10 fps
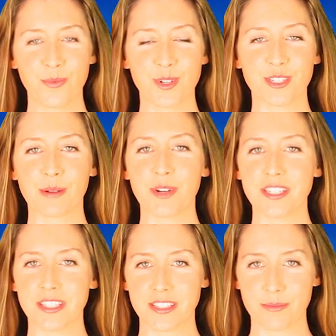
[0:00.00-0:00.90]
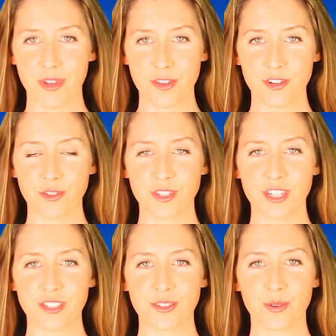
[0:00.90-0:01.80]
we're summarizing some other
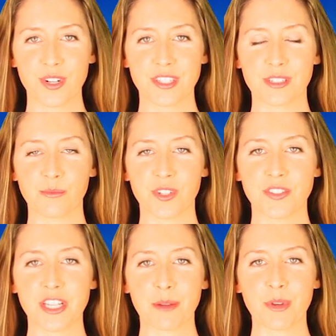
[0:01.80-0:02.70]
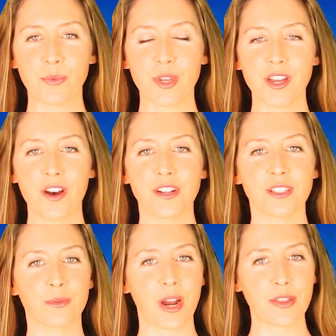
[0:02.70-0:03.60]
interesting stories in a brief segment we call
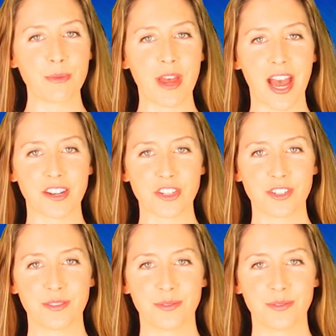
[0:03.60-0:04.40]
Around the Patch.